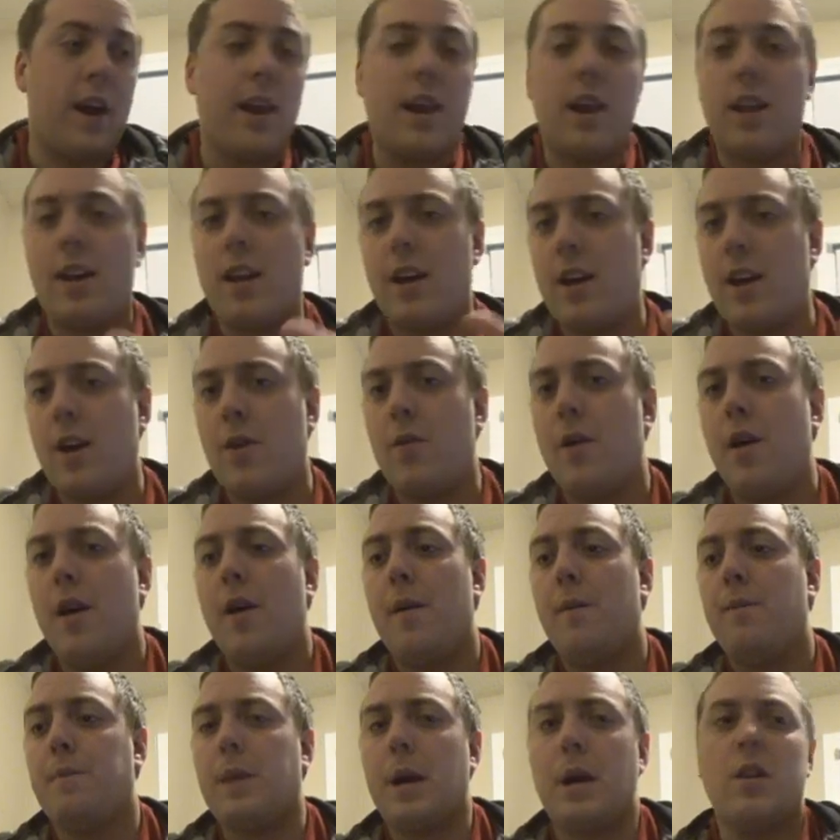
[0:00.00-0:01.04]
And I like how
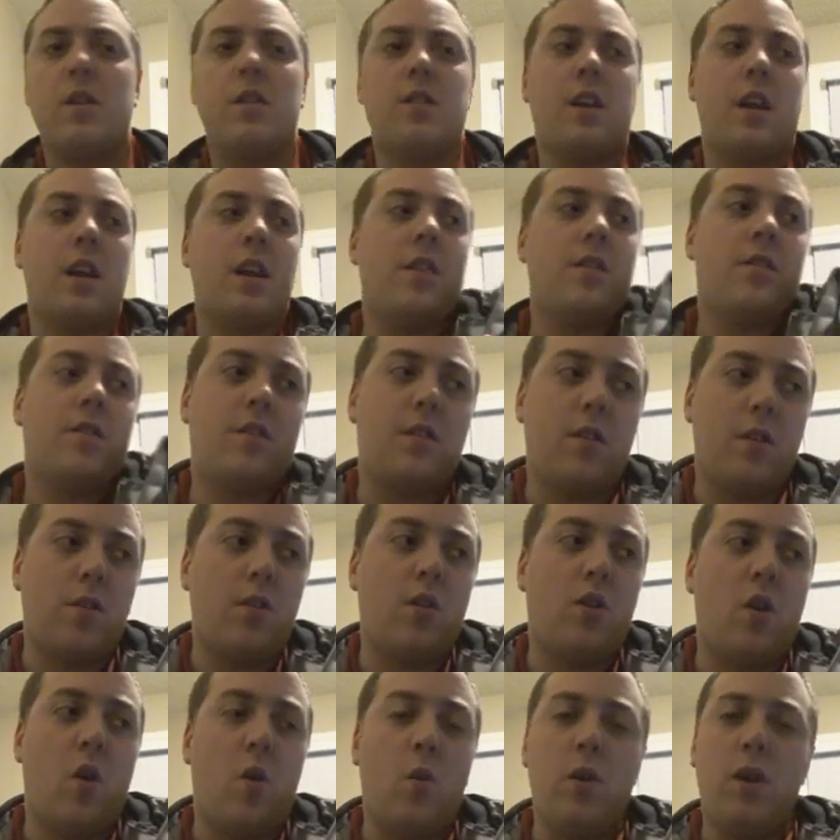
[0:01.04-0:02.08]
Barry's kind of
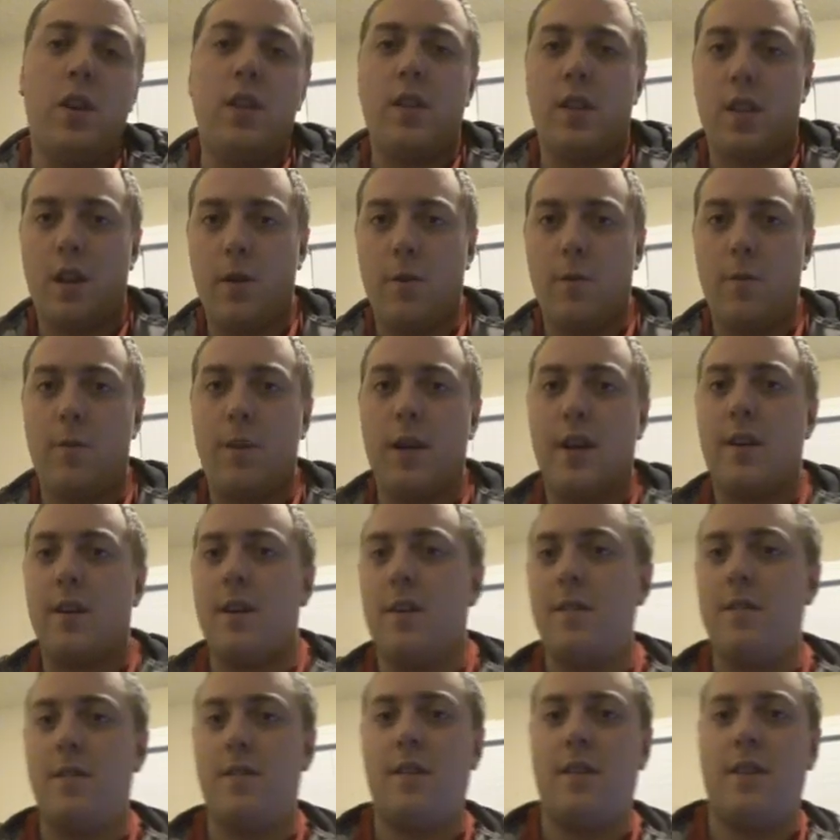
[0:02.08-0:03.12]
still going there
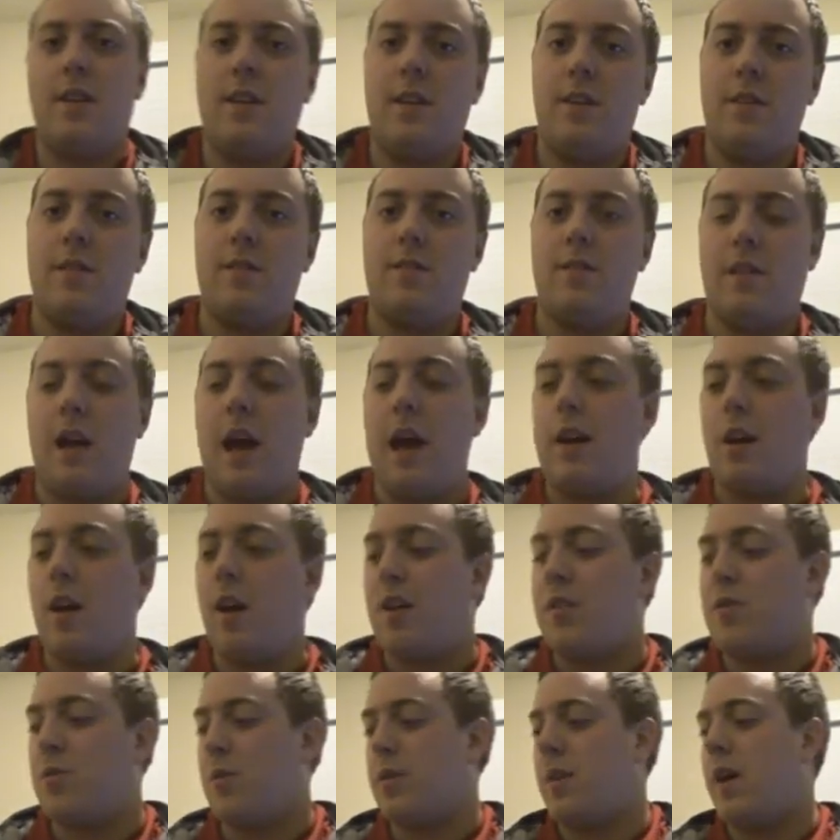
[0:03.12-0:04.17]
because he's at
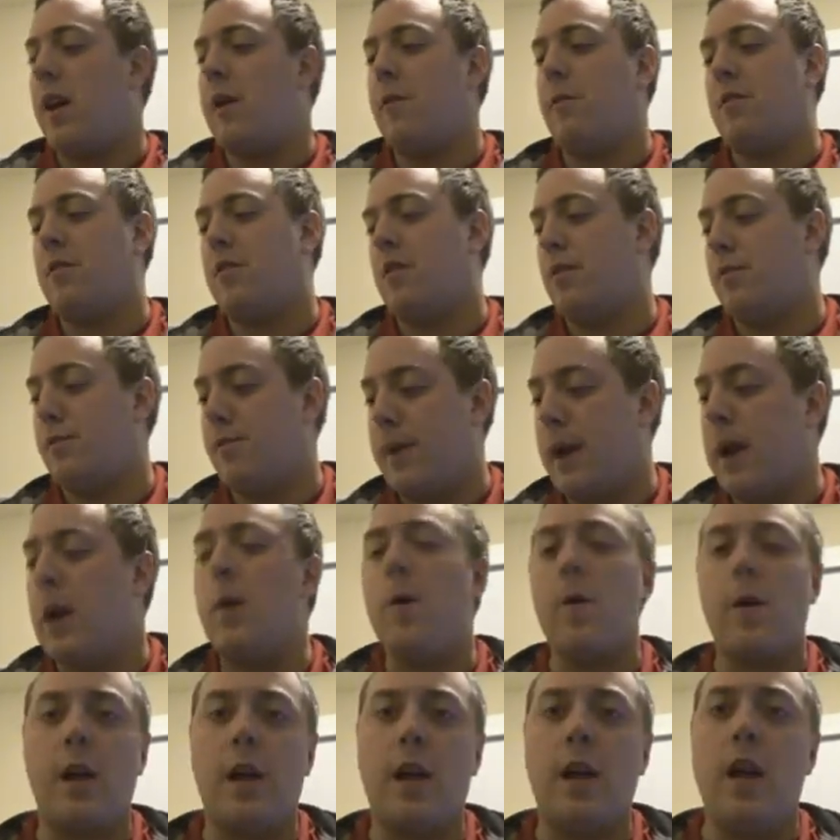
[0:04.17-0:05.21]
odds with Iris as
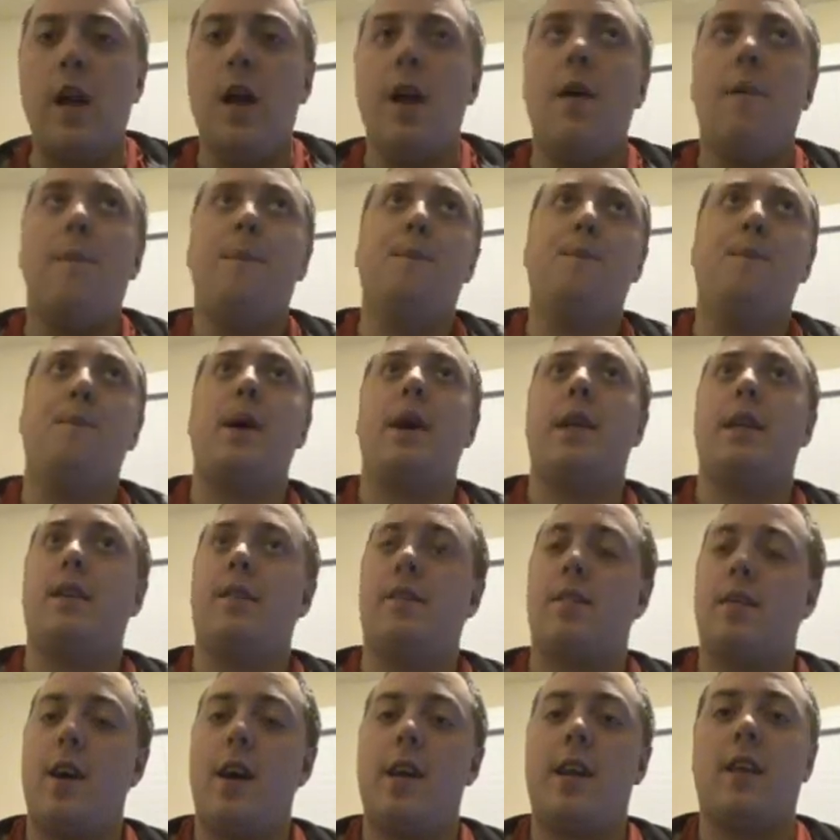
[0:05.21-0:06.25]
Barry, but
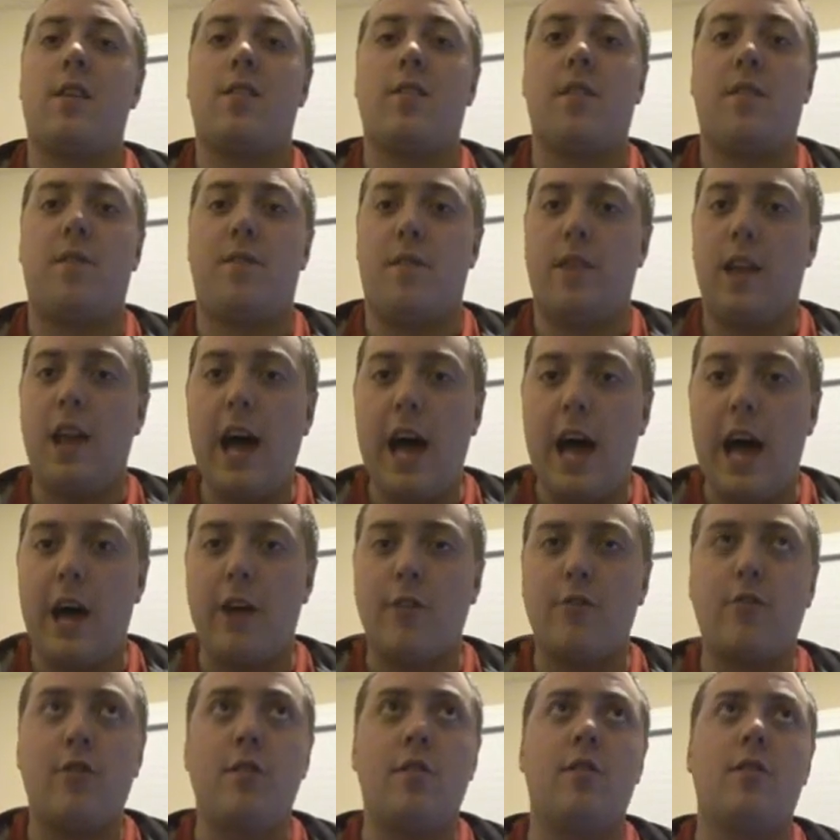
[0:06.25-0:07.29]
he's not as the
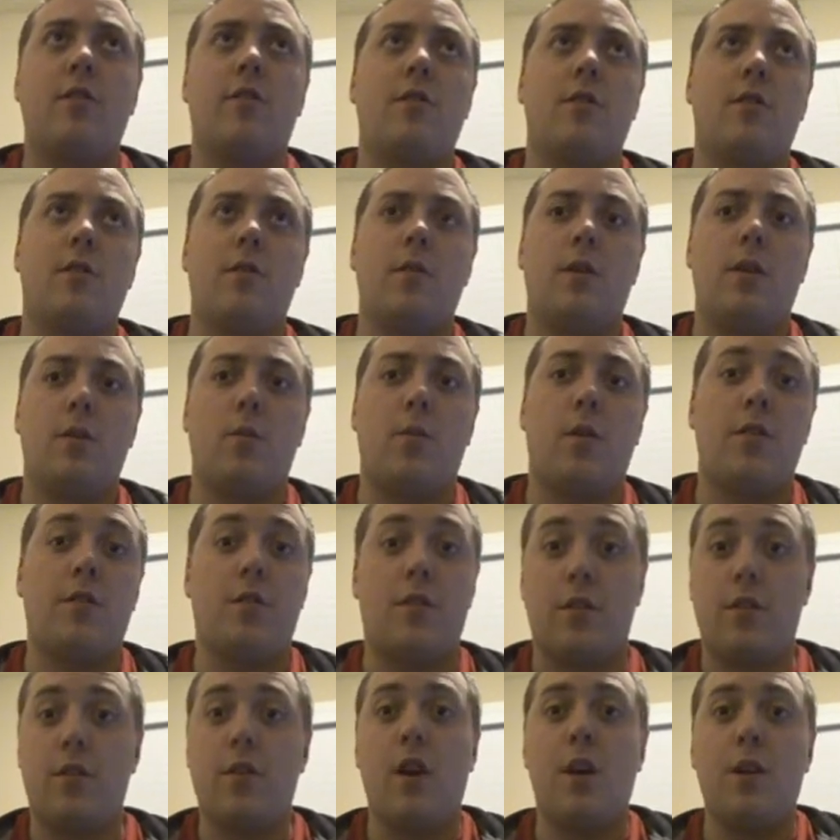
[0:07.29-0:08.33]
Flash. And so he
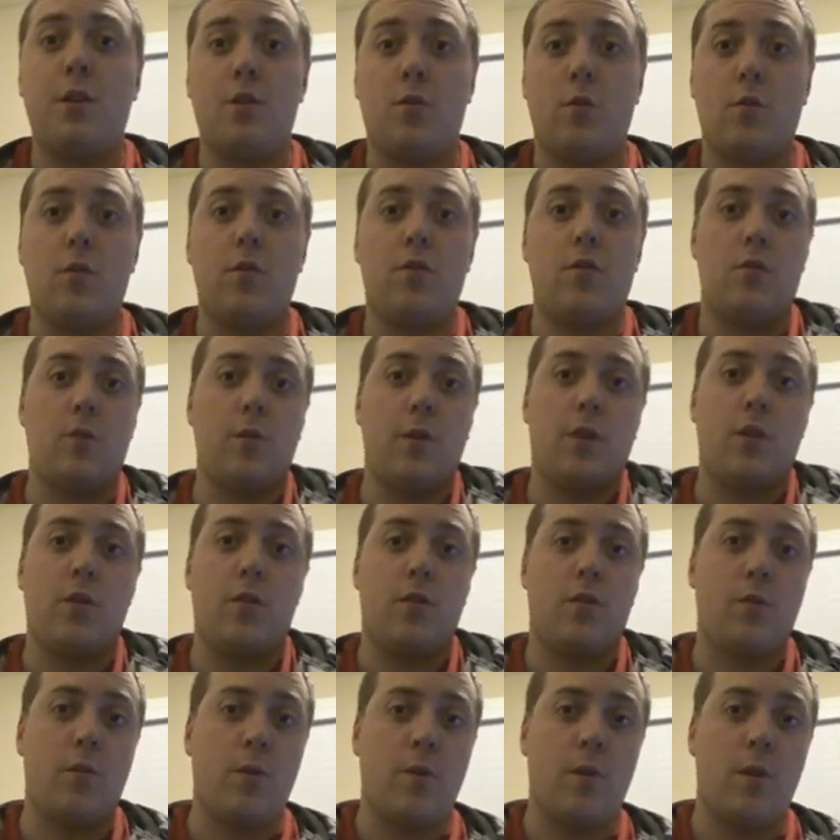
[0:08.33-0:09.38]
wants to talk to her, so he
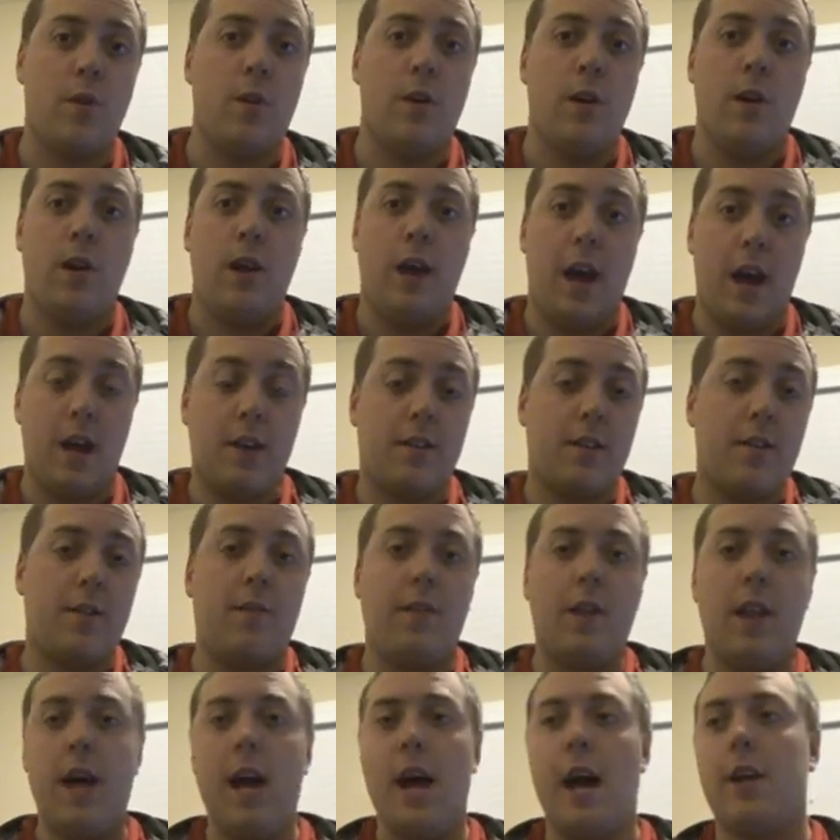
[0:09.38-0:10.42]
goes to her as the
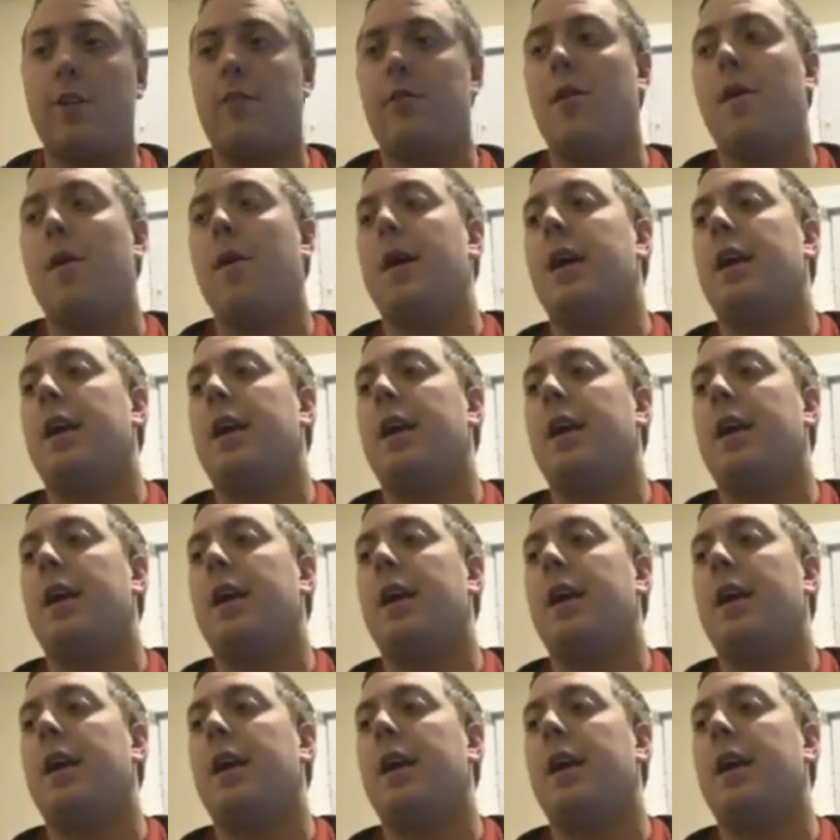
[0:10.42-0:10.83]
Flash.